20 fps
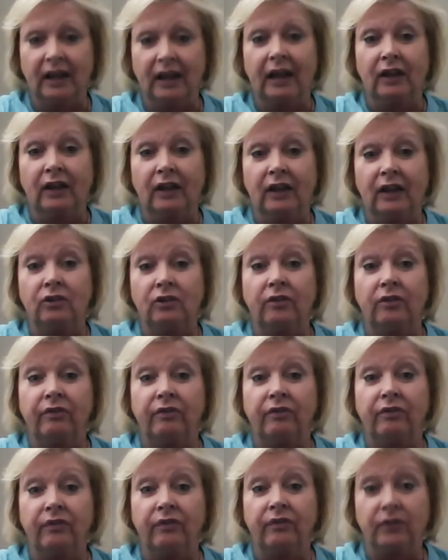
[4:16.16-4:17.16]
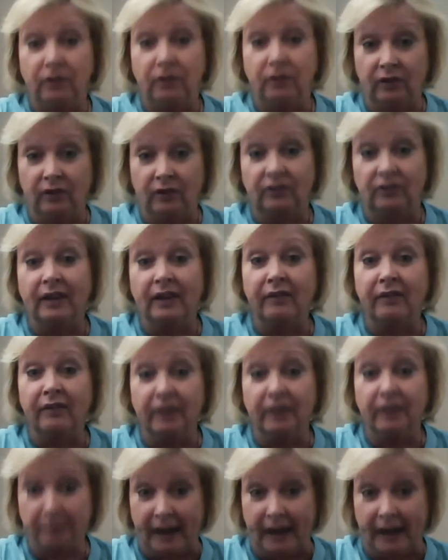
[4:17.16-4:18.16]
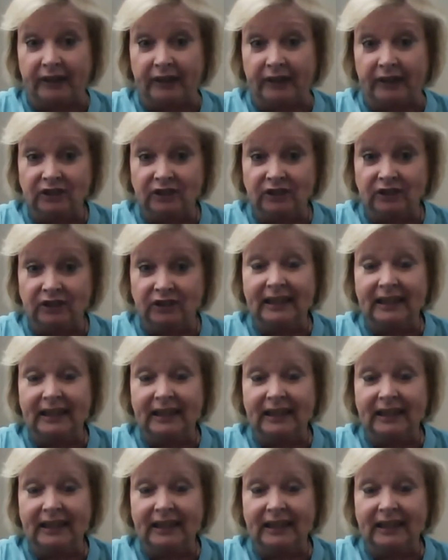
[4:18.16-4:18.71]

to discover the passion